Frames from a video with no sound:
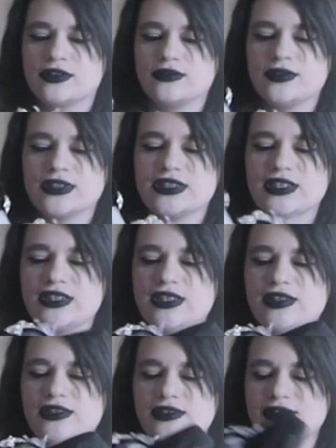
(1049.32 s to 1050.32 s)
what the
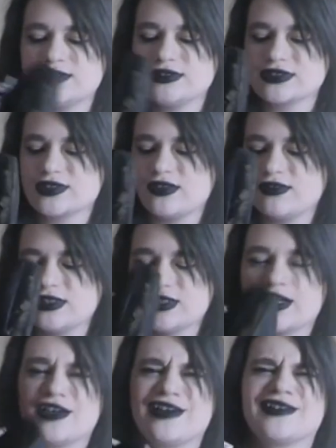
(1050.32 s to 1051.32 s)
hell is going
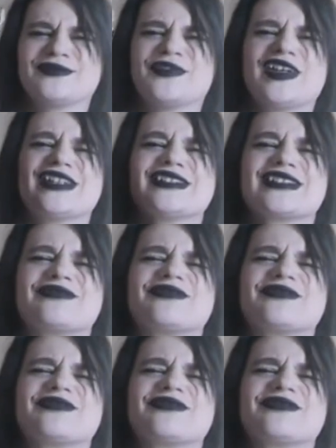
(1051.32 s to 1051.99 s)
on? Why does